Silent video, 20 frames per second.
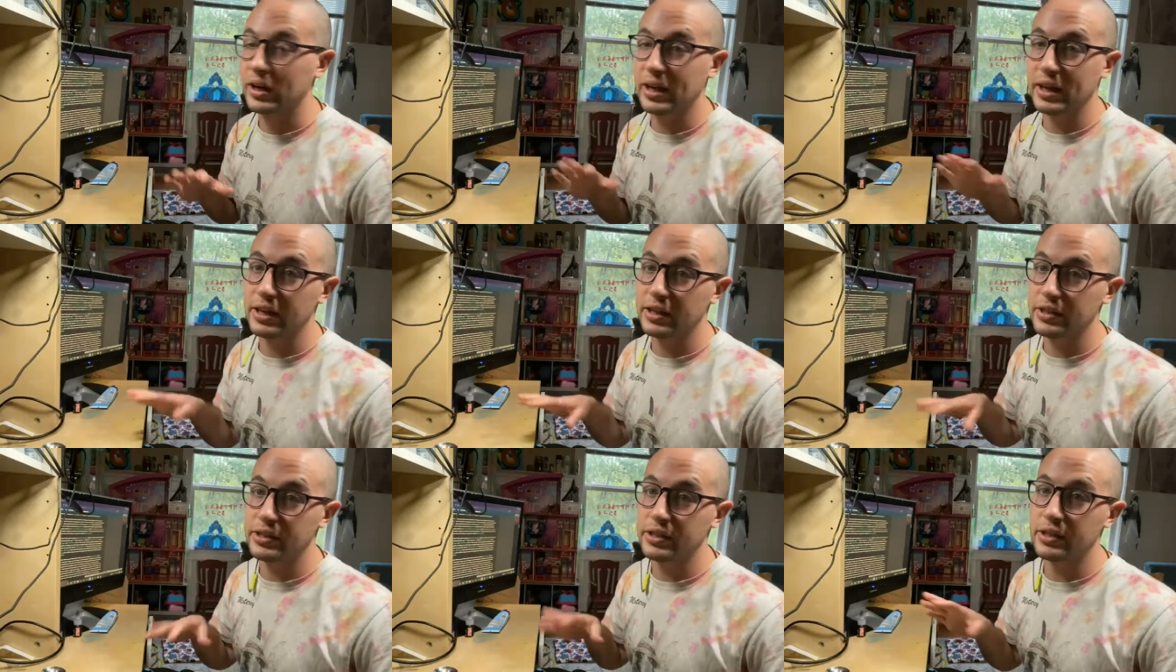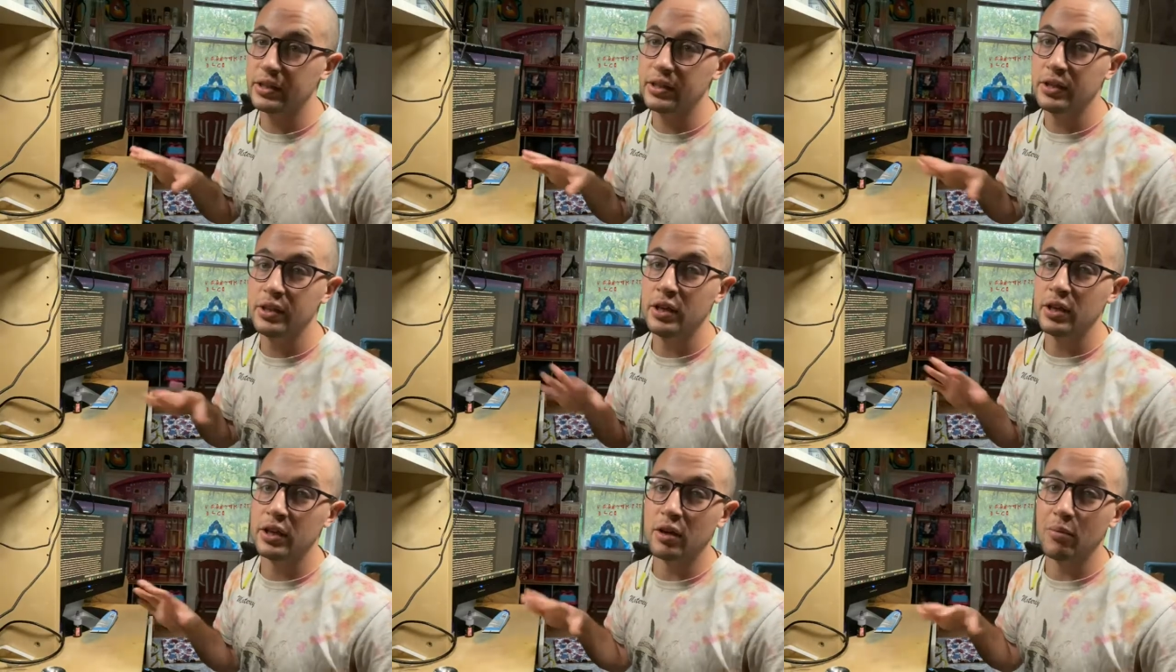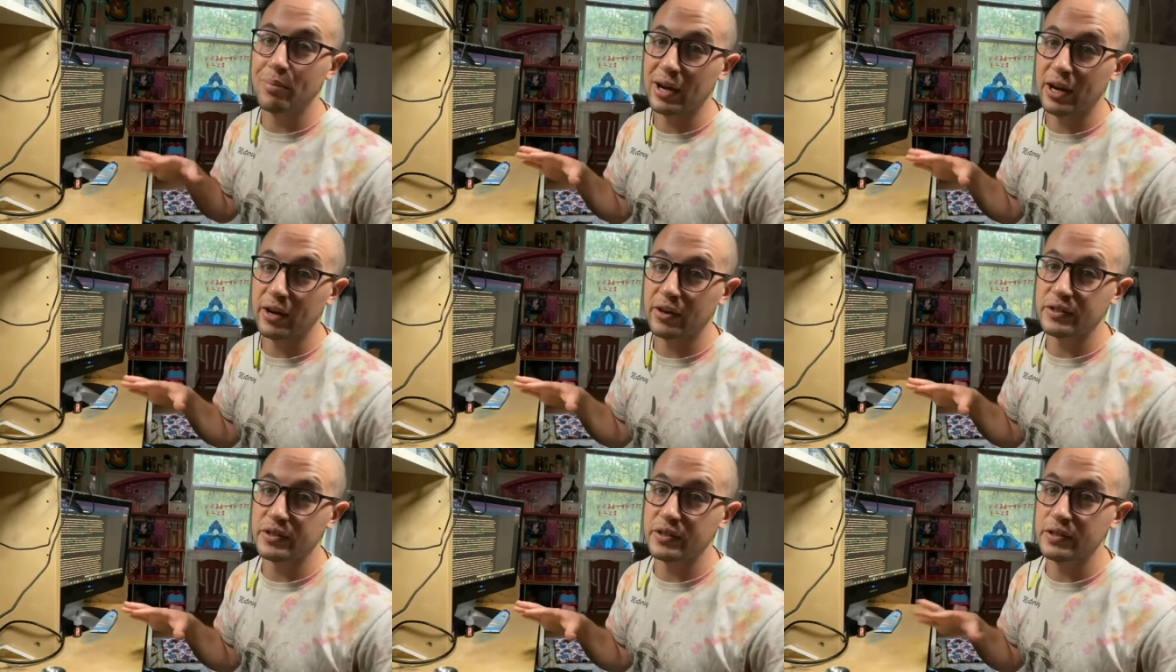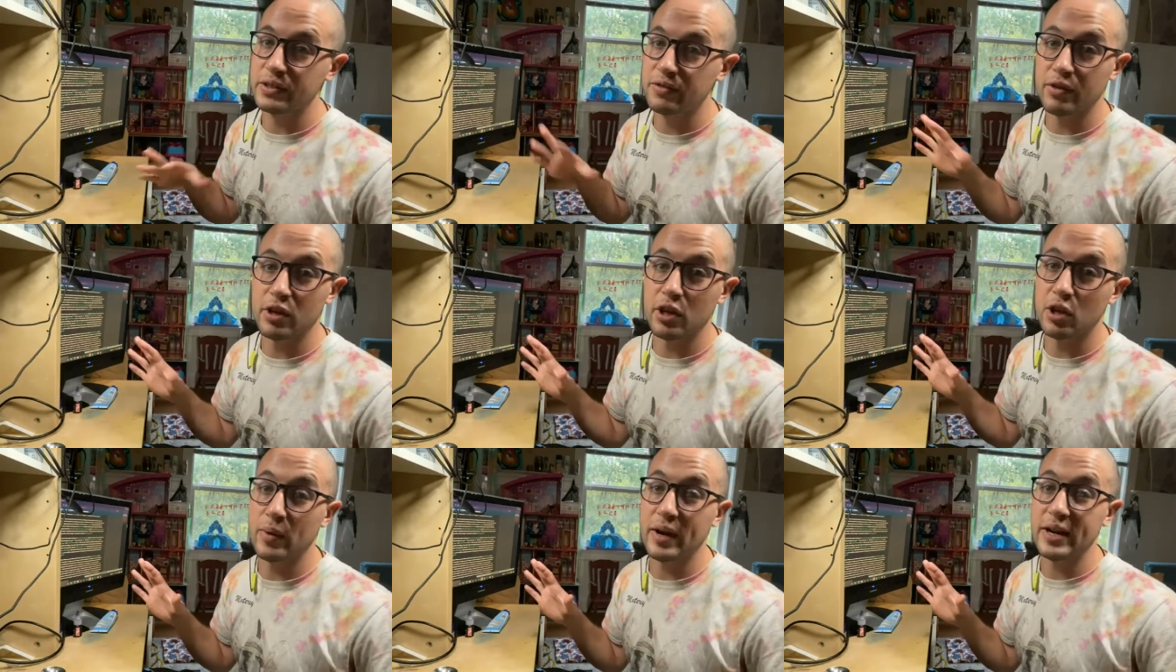into comparisons of
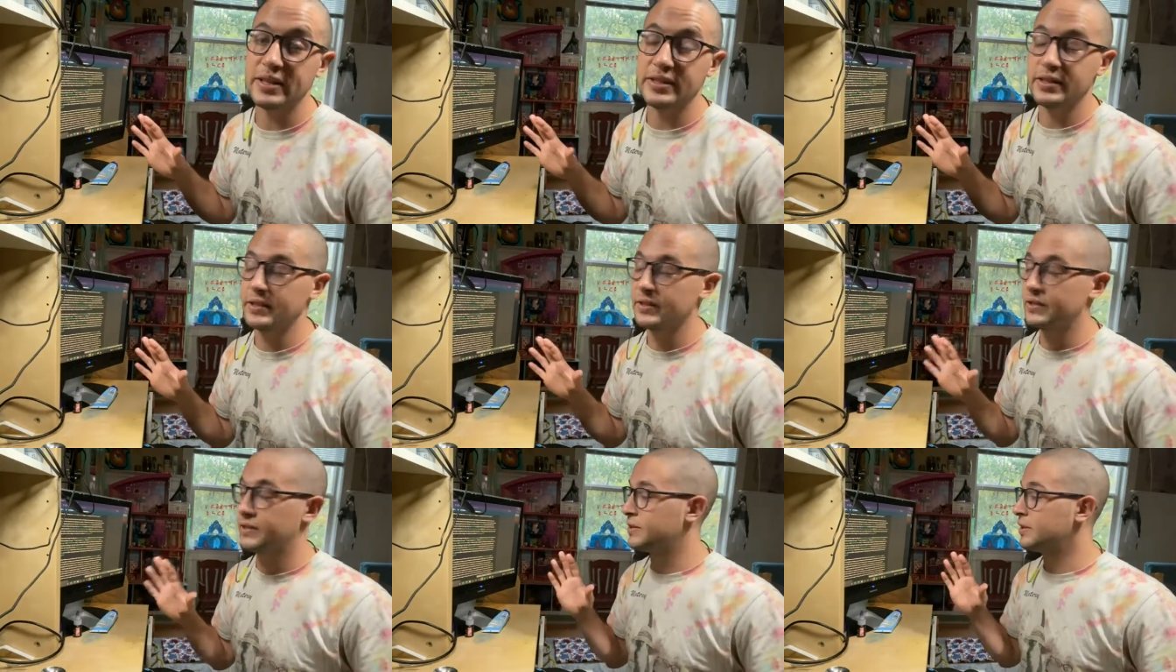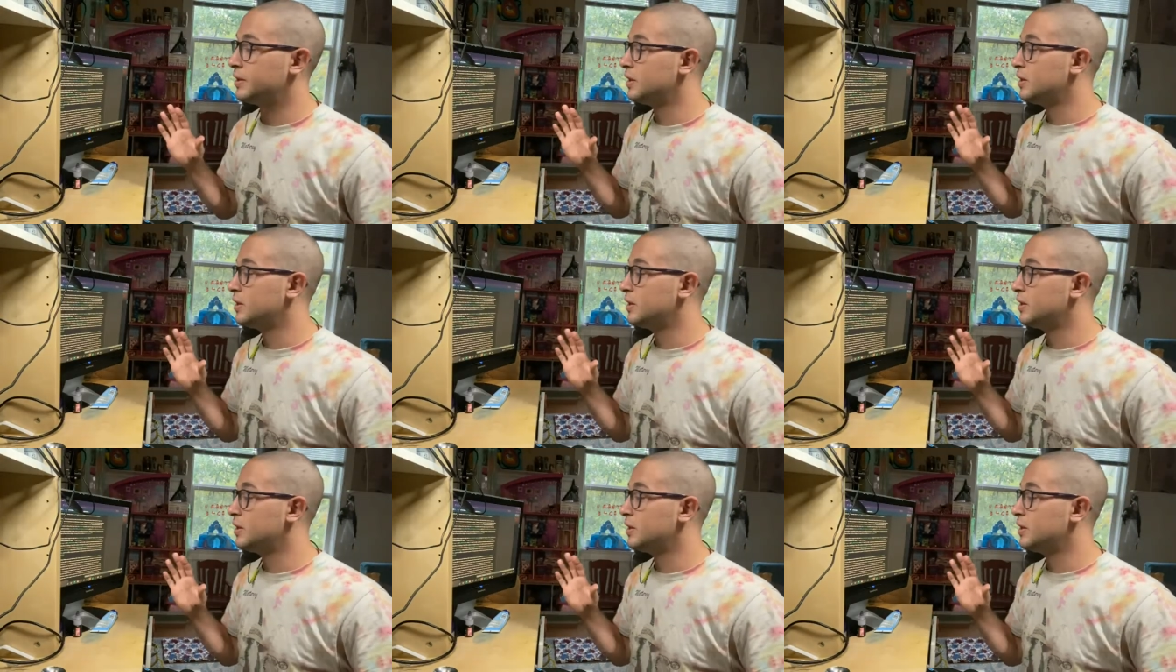other races,